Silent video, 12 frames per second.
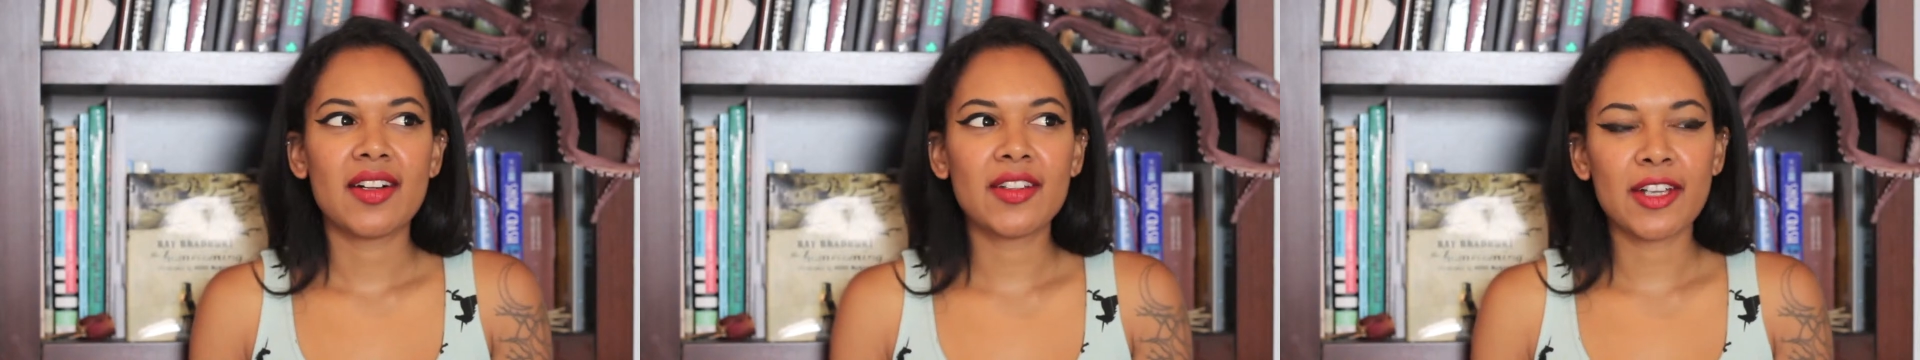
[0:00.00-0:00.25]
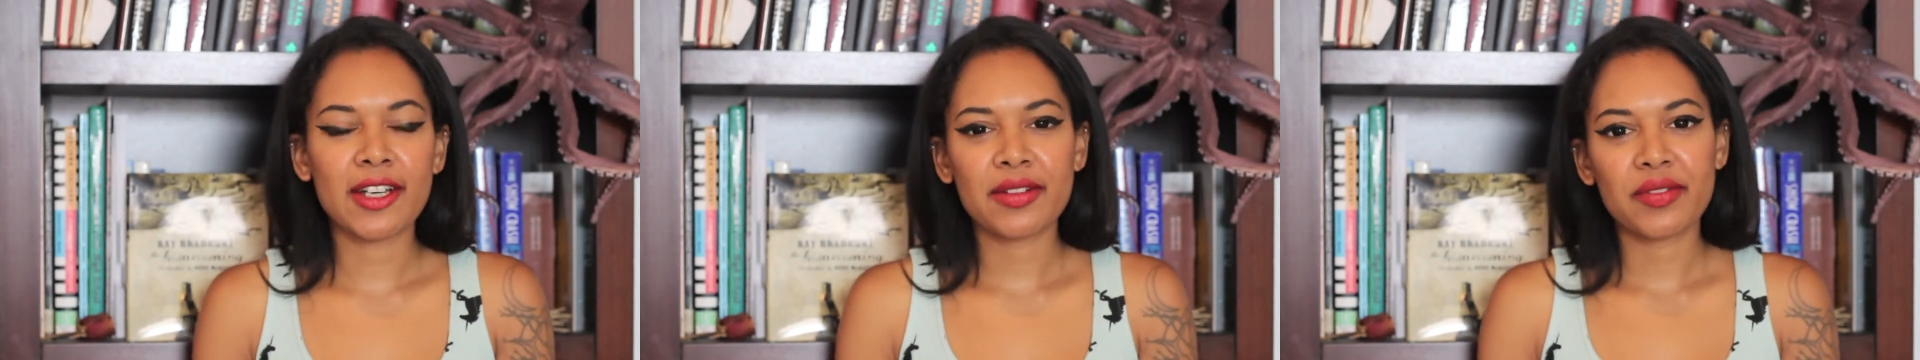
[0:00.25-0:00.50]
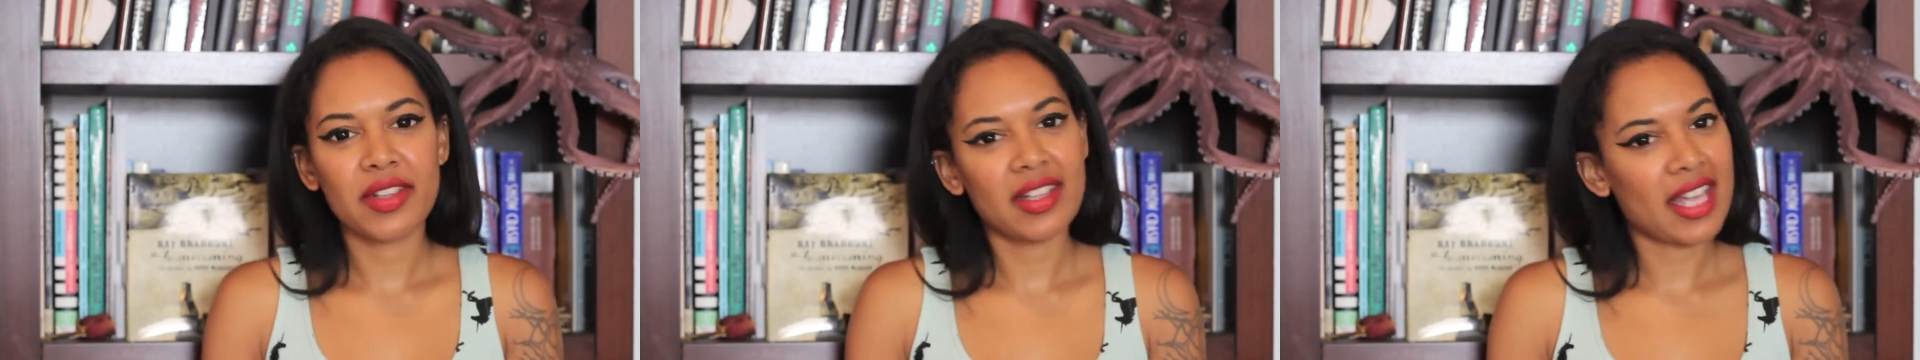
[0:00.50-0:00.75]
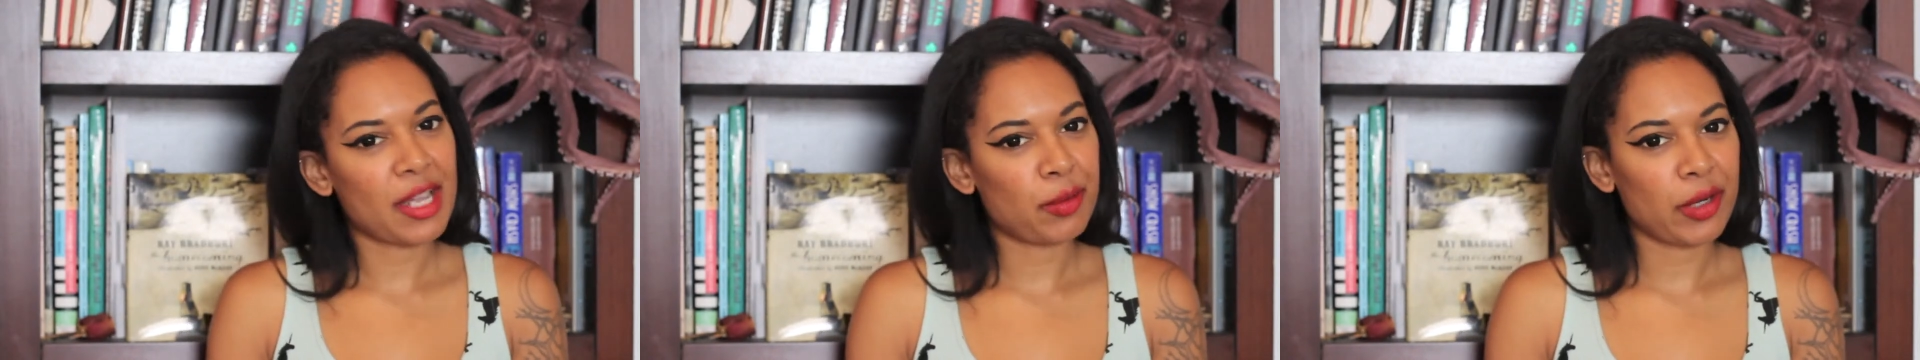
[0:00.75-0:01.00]
a lot of the
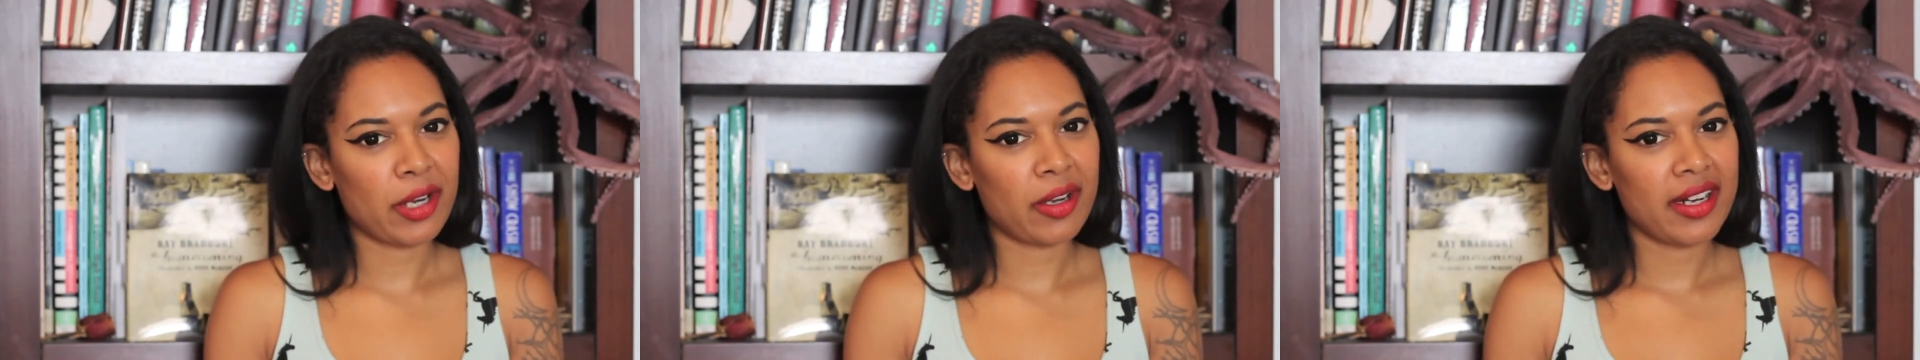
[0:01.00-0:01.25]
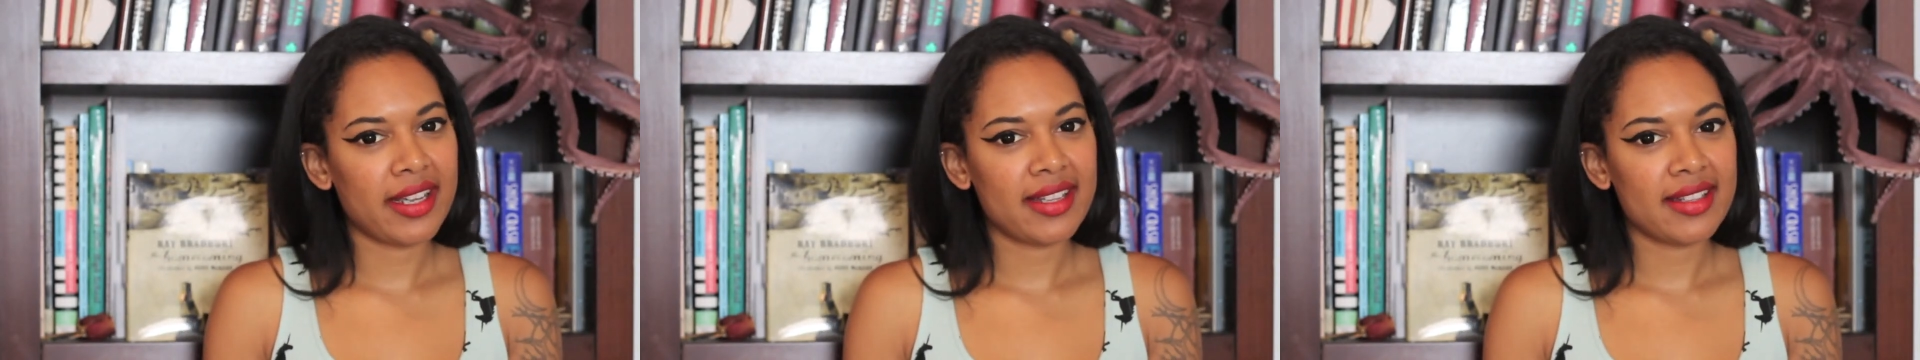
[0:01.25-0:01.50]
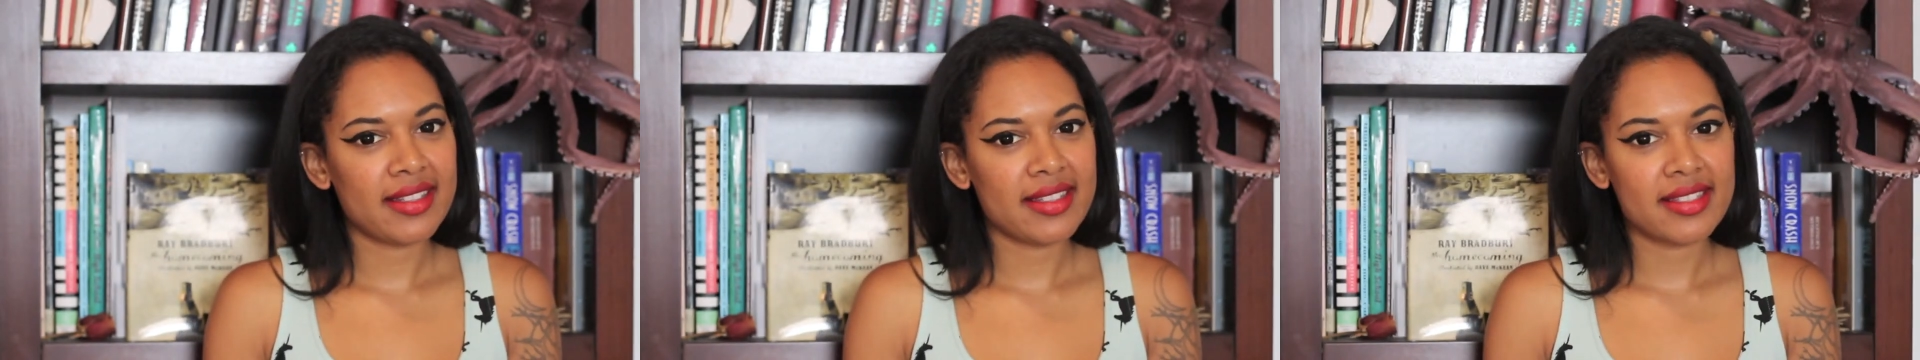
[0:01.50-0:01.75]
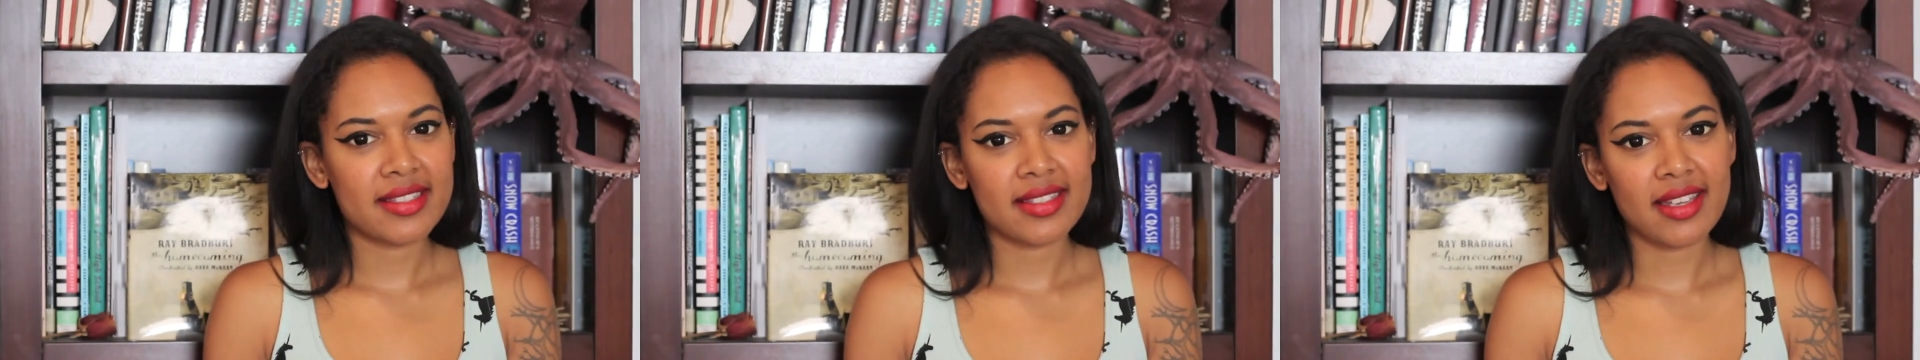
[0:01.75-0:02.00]

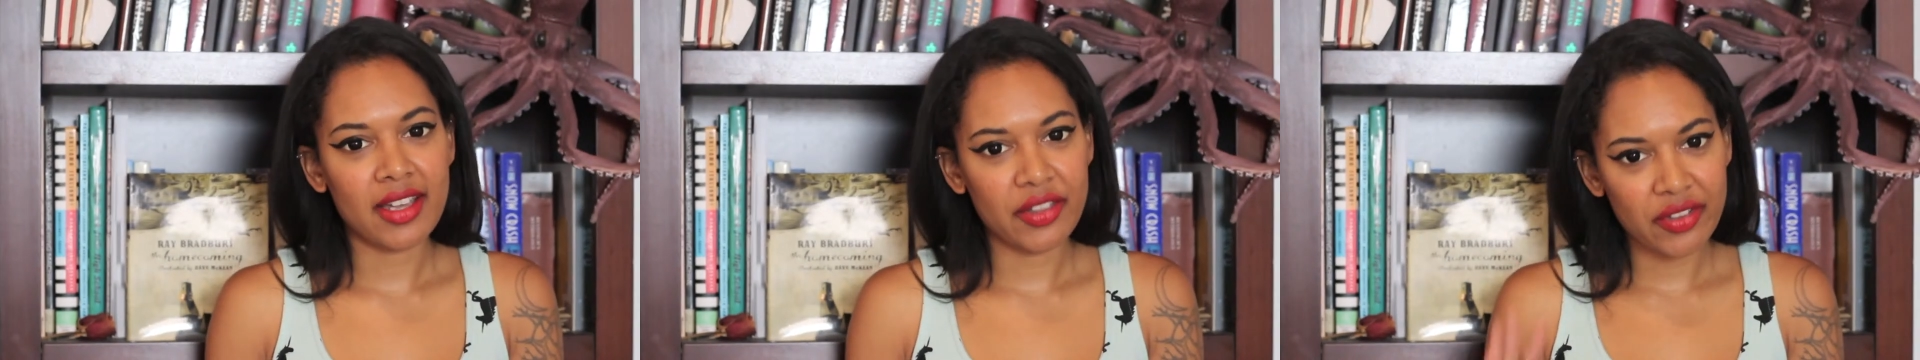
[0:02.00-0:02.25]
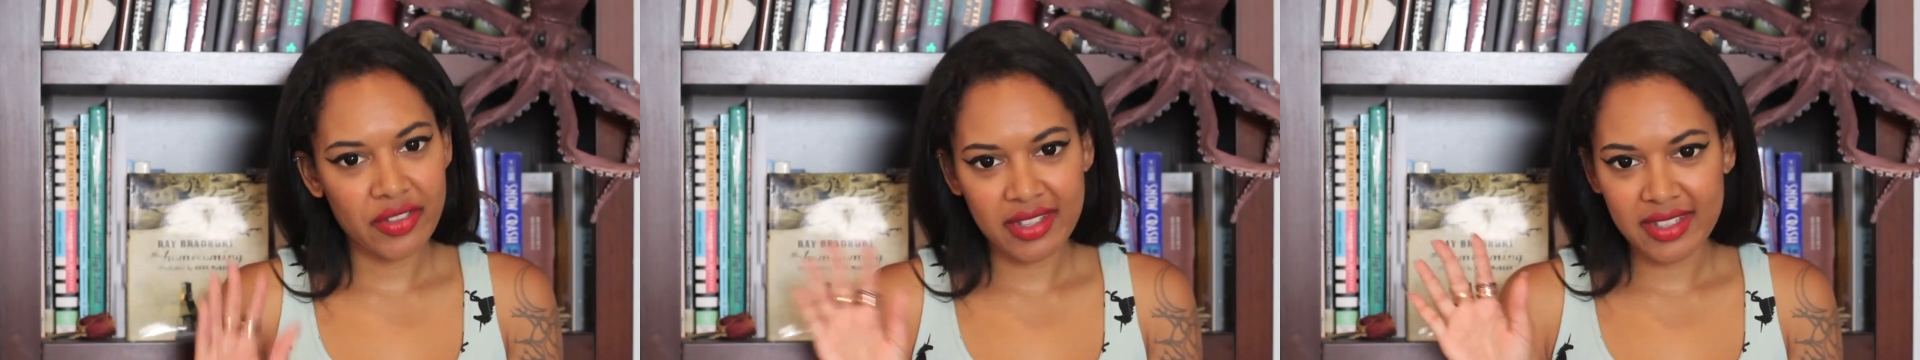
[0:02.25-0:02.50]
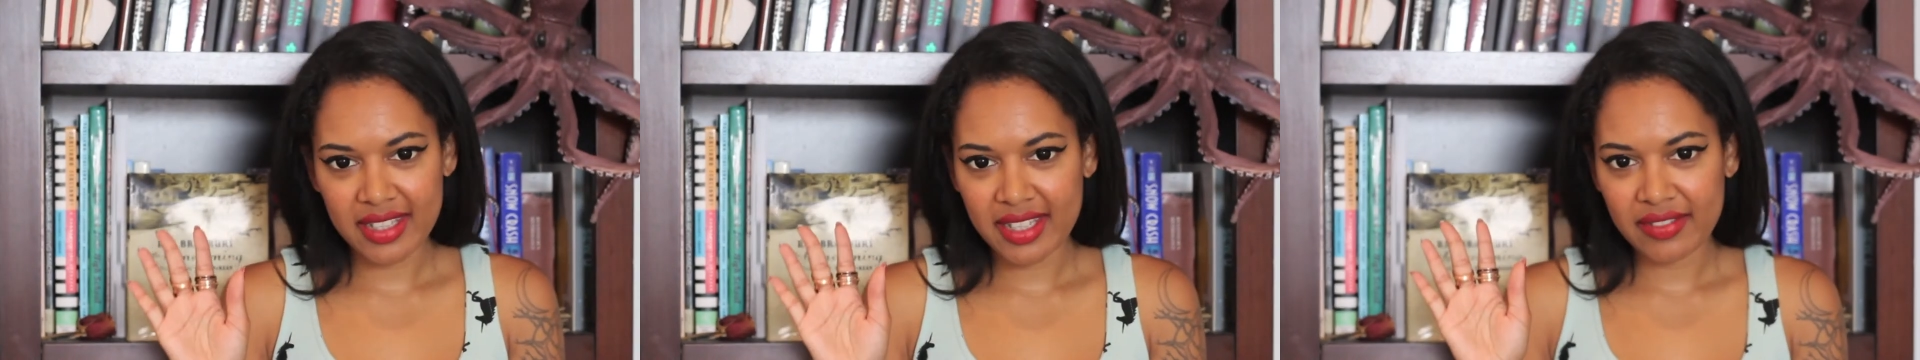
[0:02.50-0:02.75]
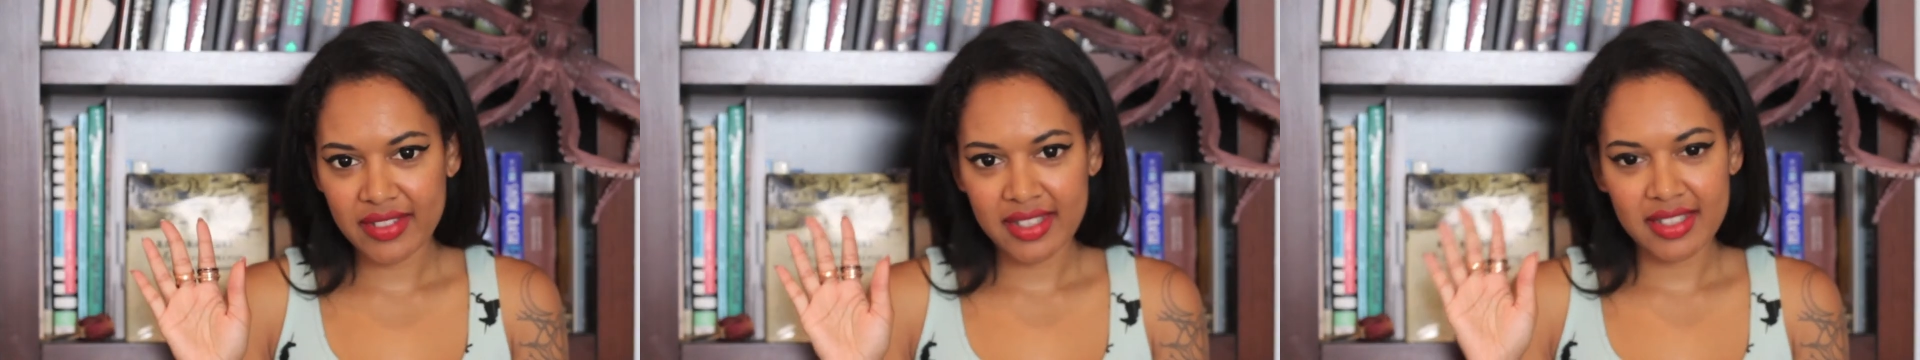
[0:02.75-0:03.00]
librarians, other than
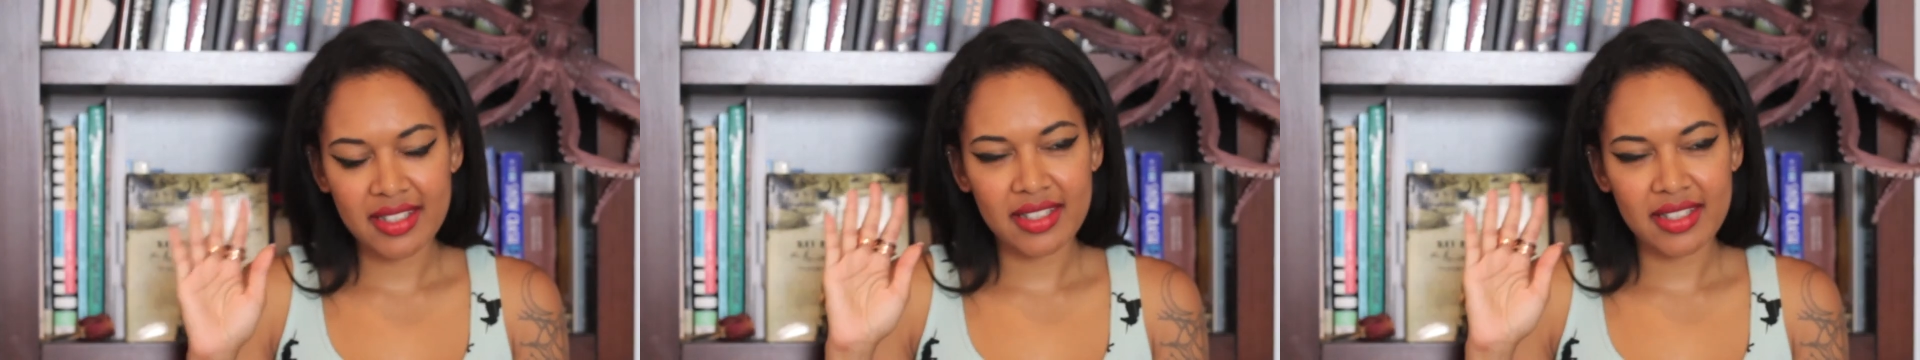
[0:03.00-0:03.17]
David.